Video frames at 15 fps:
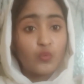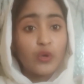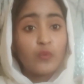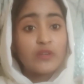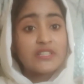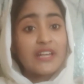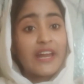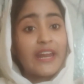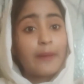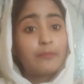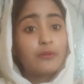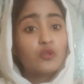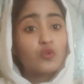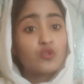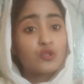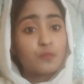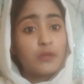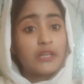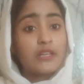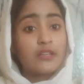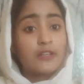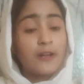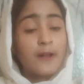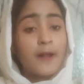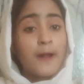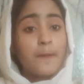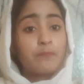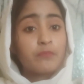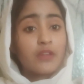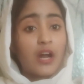We was unable to speak
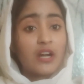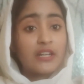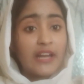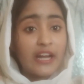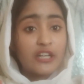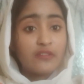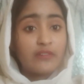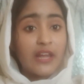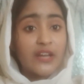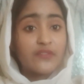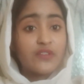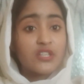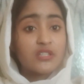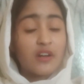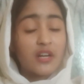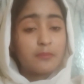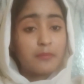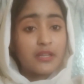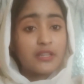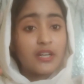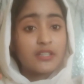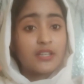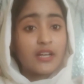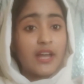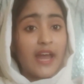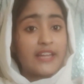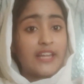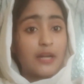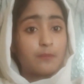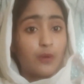our native language, our mother tongue
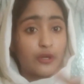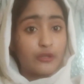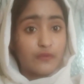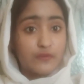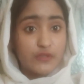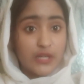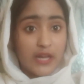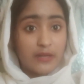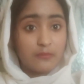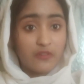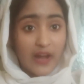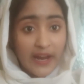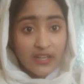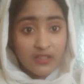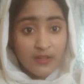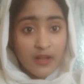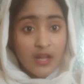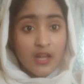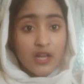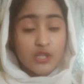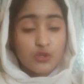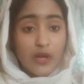at that point of time, right?